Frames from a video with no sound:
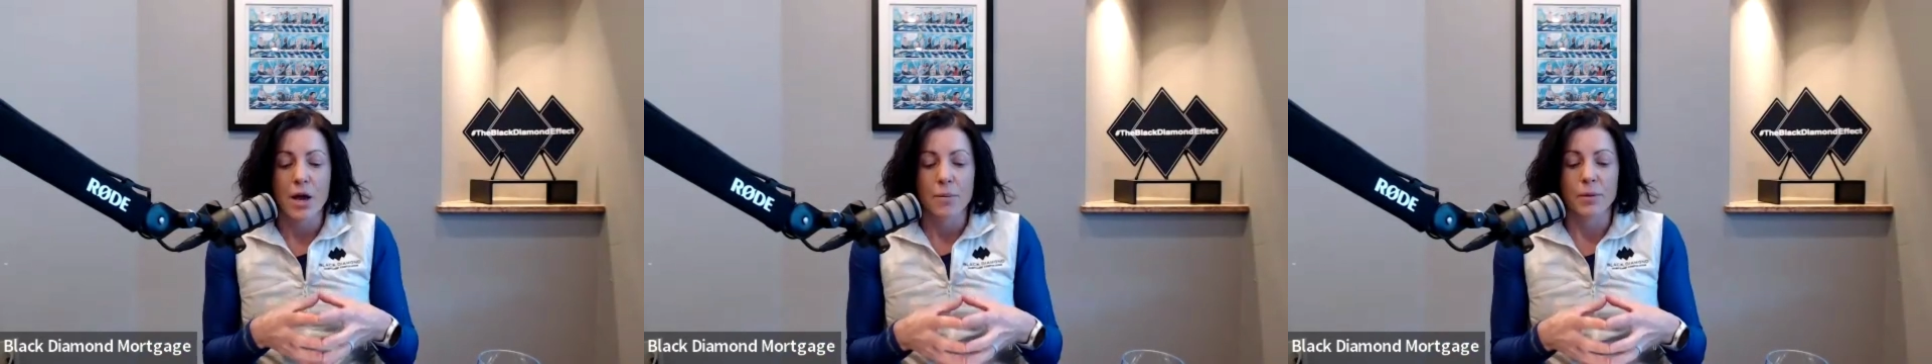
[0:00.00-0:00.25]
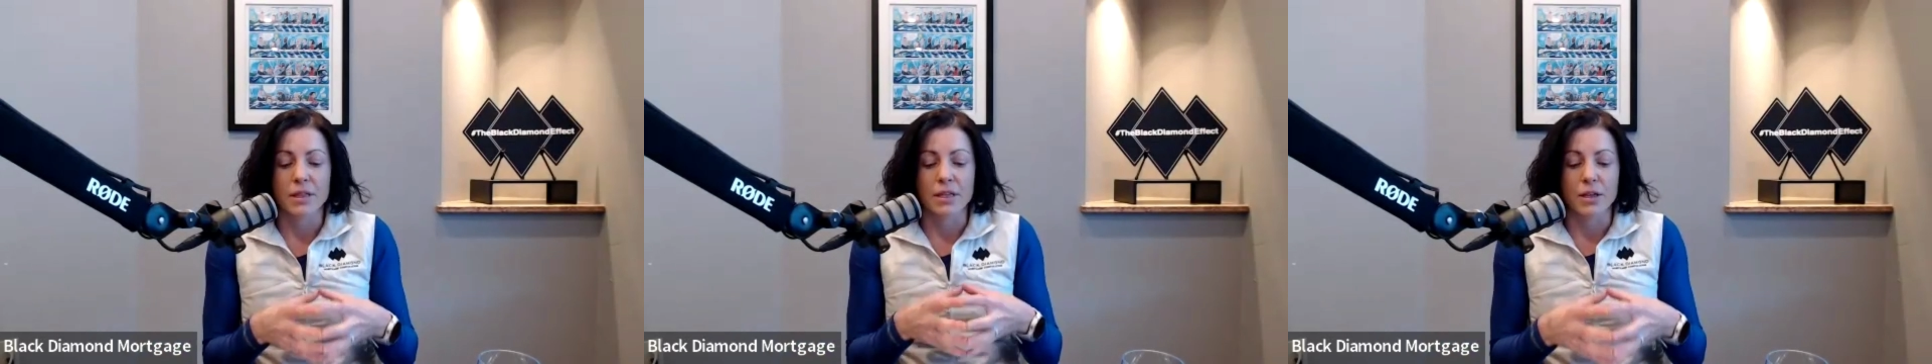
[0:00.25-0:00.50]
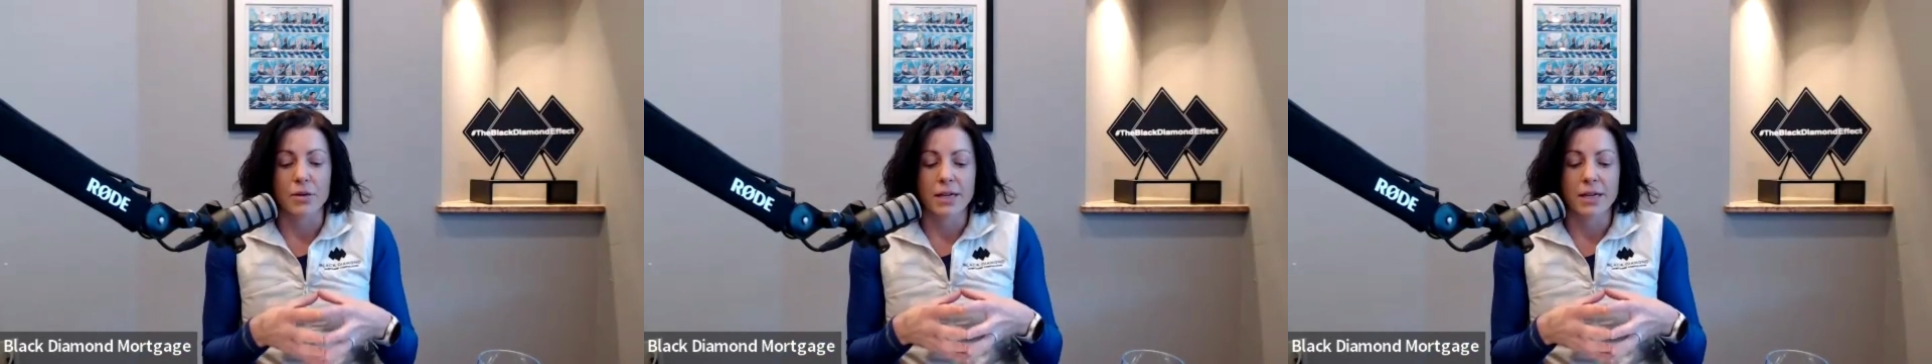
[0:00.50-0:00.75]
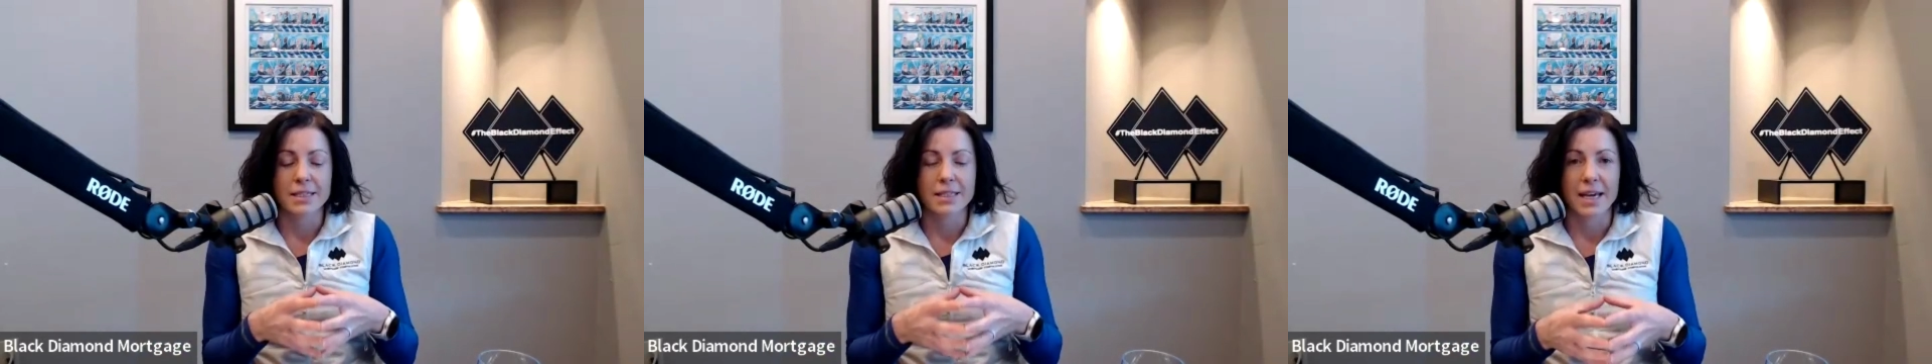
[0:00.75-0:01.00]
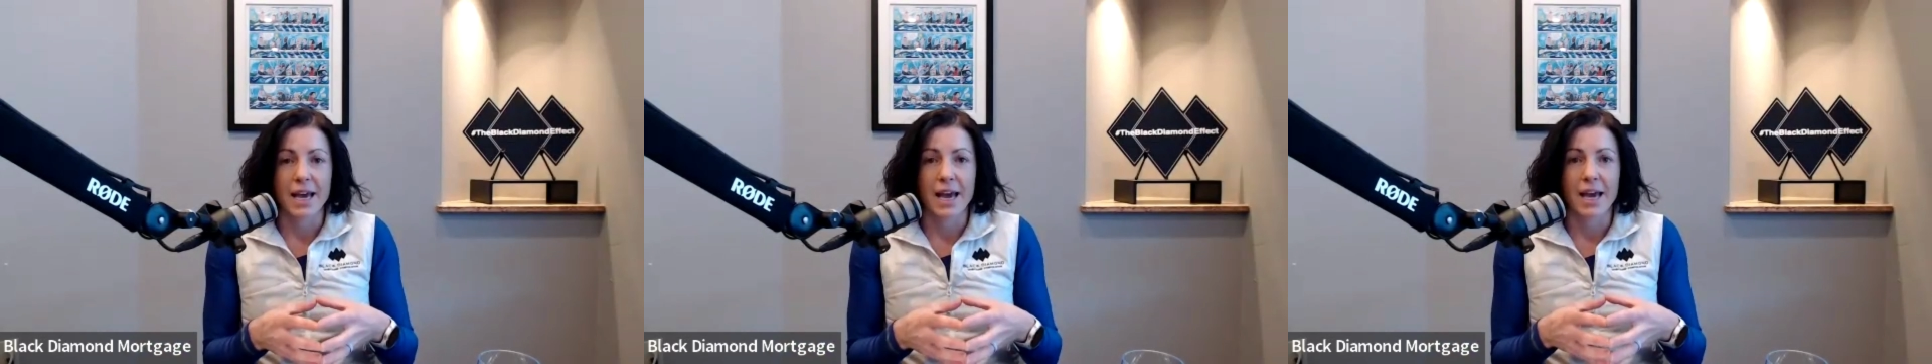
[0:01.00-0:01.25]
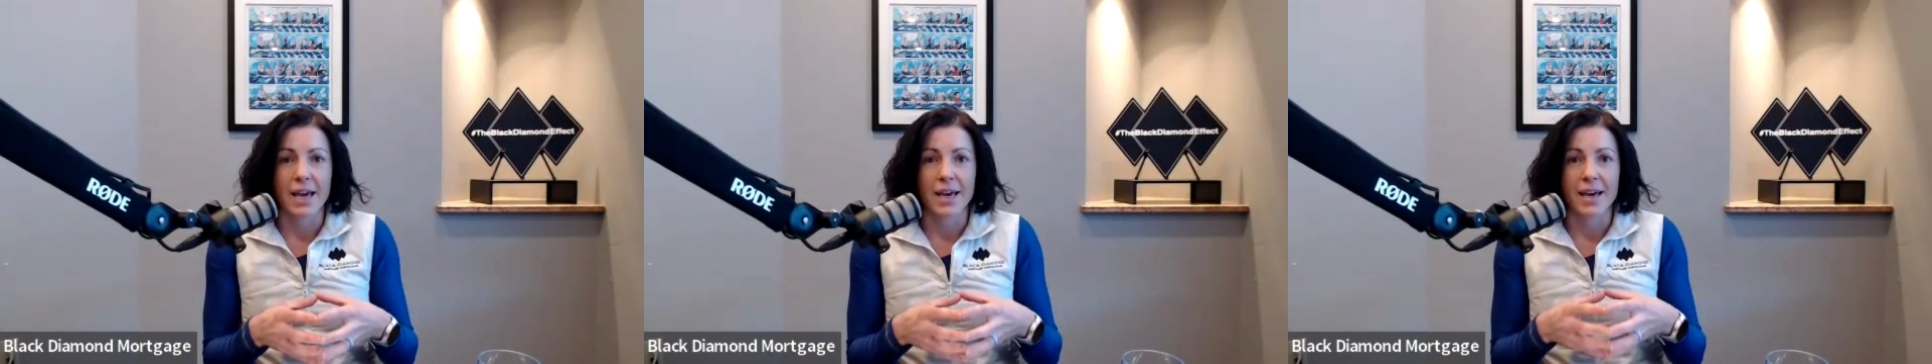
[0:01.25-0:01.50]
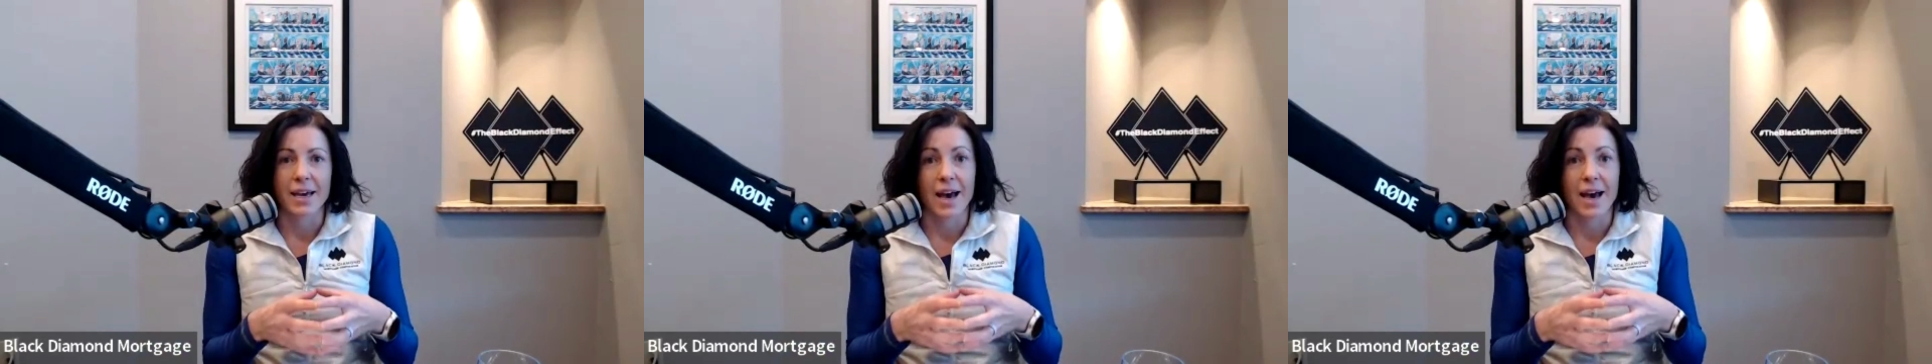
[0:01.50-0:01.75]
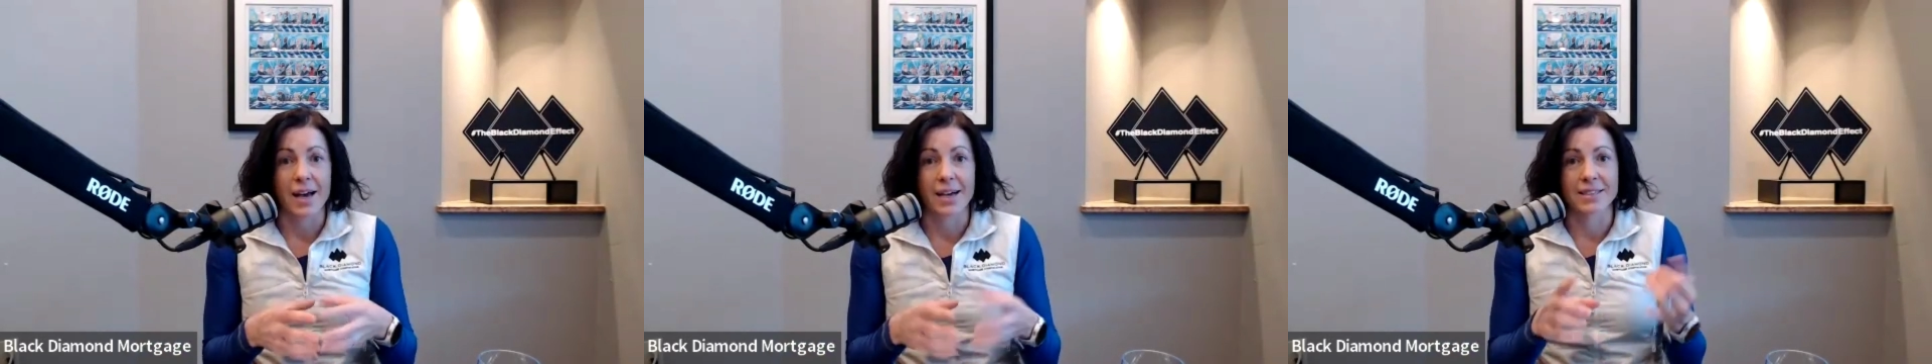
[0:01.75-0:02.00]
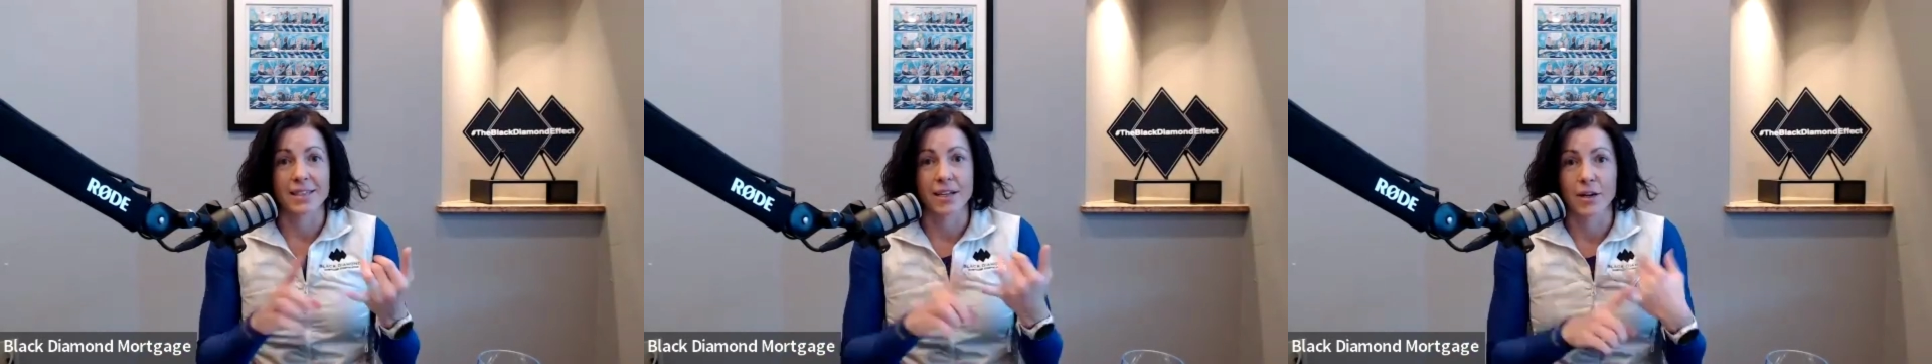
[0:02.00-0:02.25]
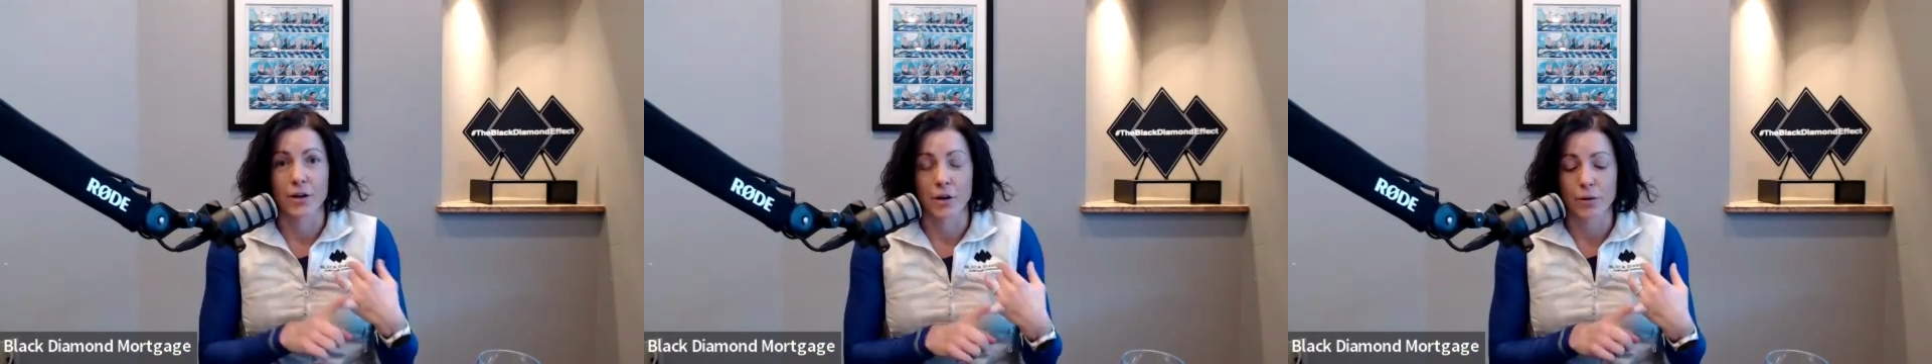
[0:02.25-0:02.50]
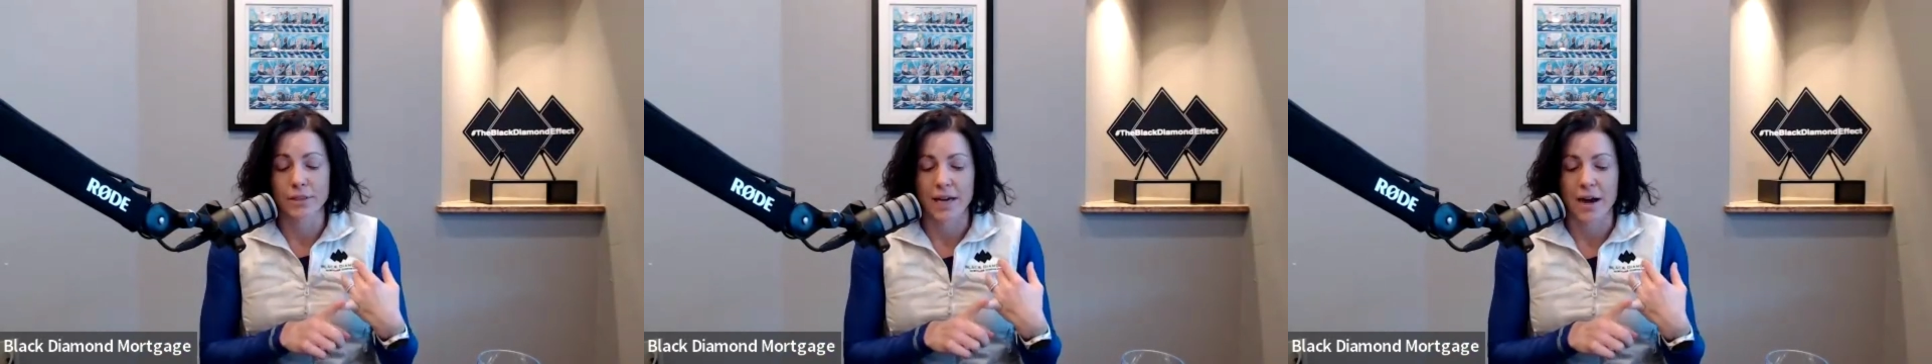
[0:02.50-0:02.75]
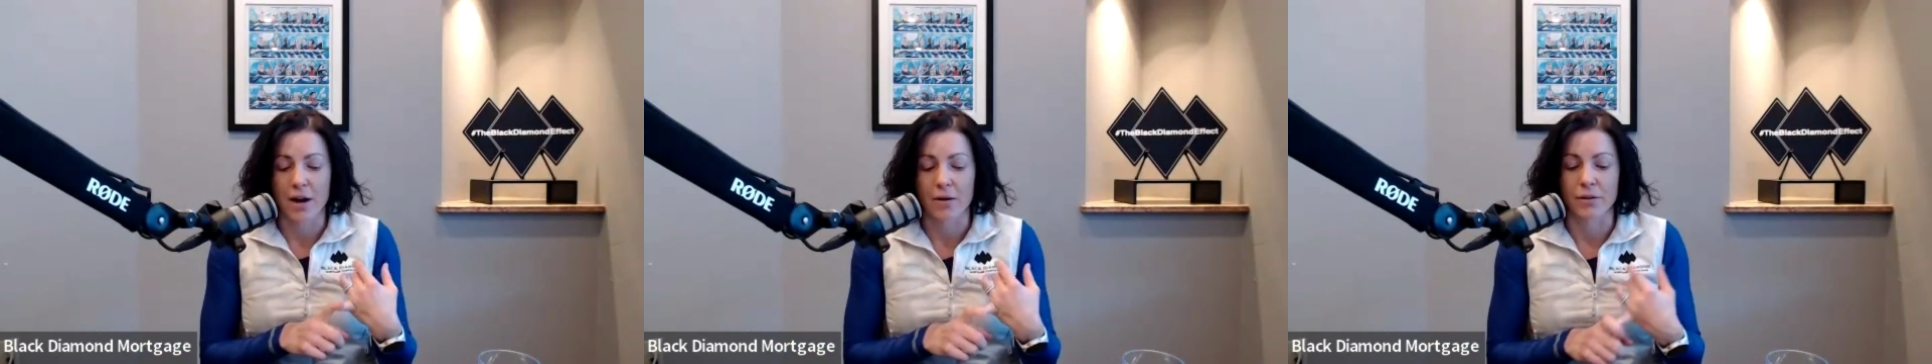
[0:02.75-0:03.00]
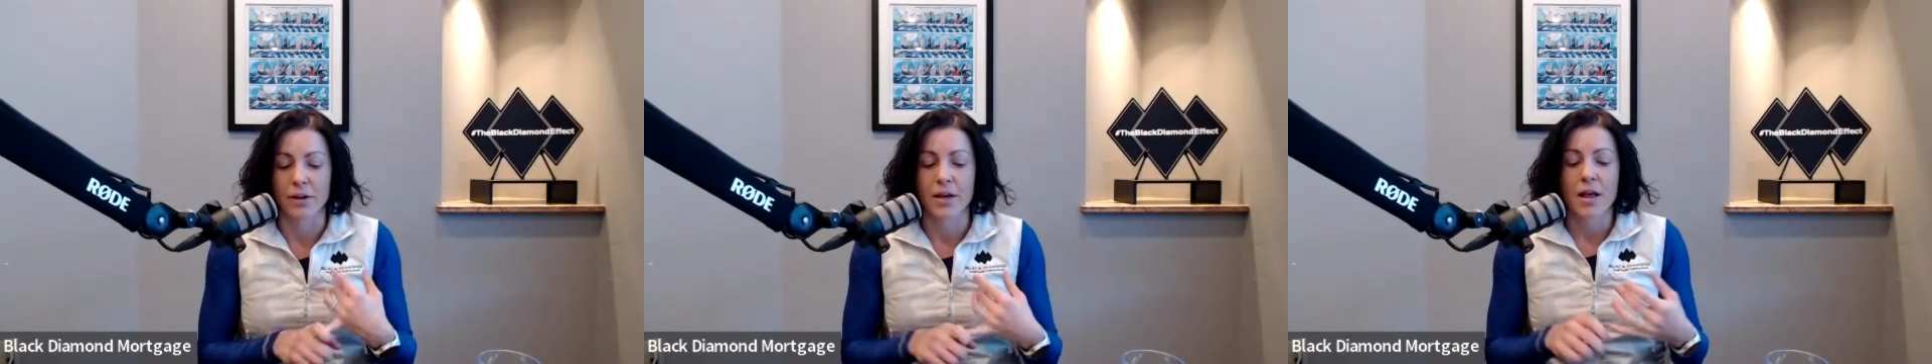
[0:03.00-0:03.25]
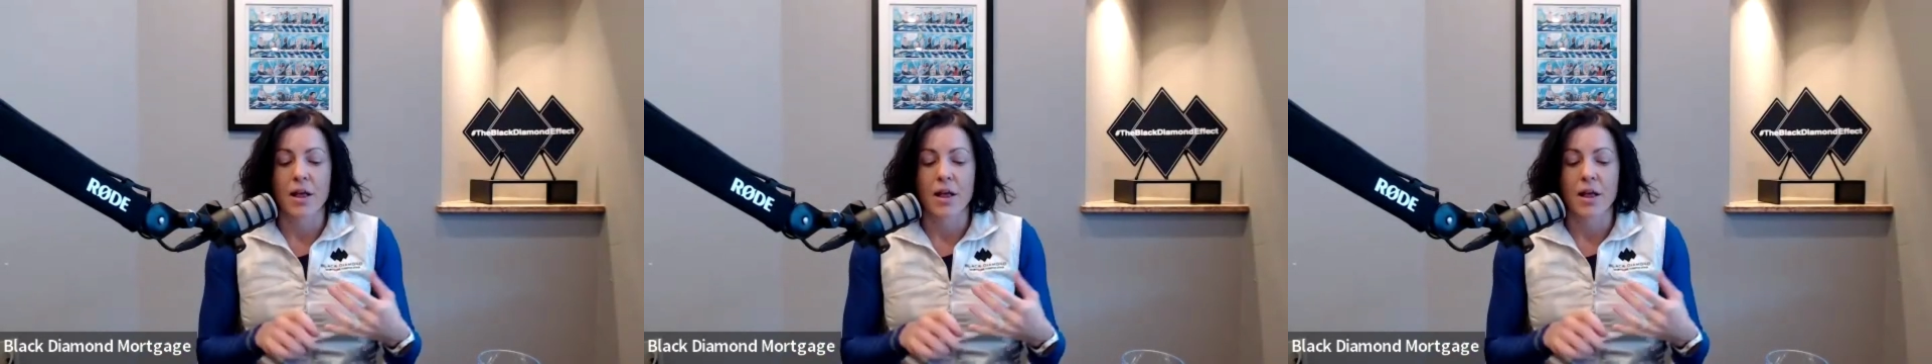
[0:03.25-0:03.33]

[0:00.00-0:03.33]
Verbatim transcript: but the U S D A has no down.